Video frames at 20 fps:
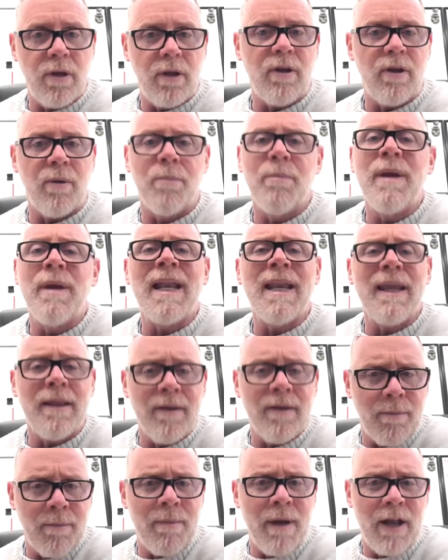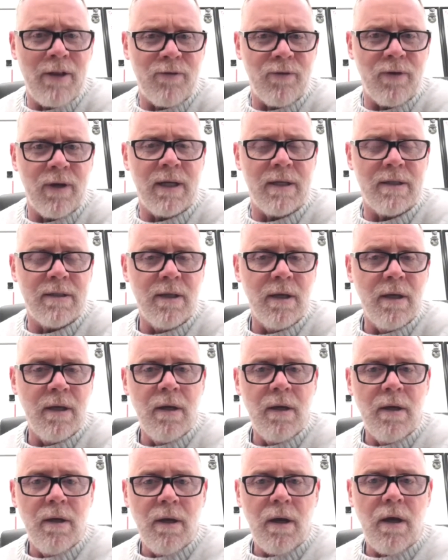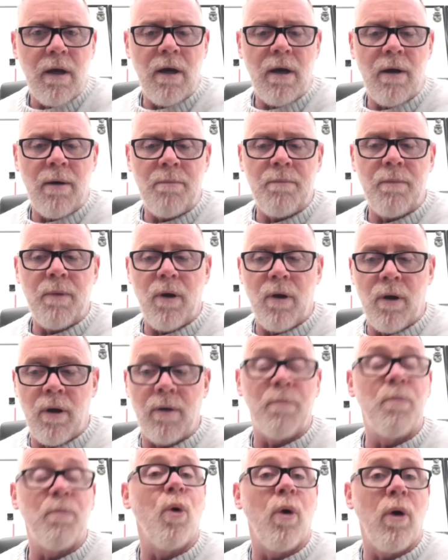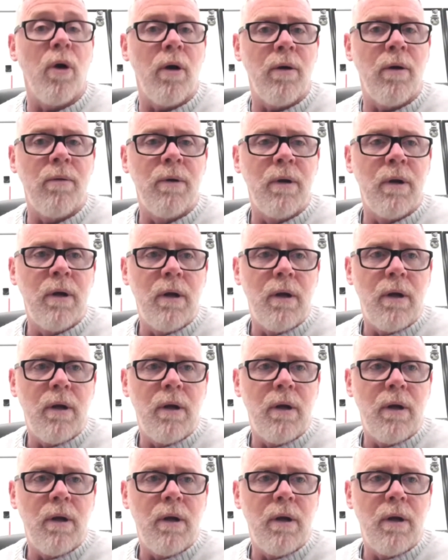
that they're meeting their metrics on a more